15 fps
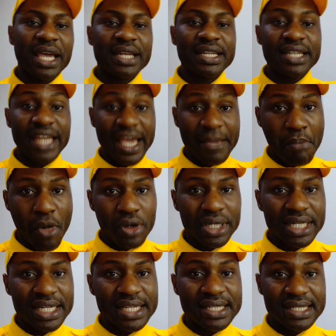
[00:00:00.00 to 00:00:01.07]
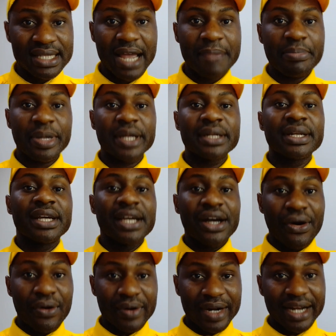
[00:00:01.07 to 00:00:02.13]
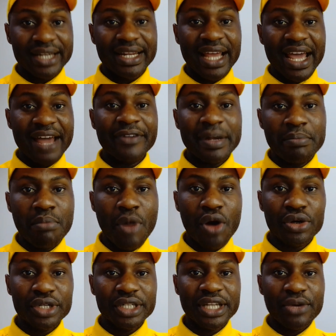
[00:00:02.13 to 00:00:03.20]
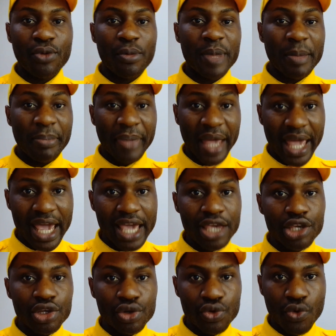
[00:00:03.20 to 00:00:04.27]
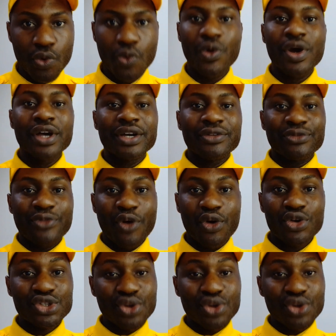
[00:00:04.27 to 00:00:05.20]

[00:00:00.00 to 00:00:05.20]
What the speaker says: getting a monthly stipend, all right? Every month they will be paying you for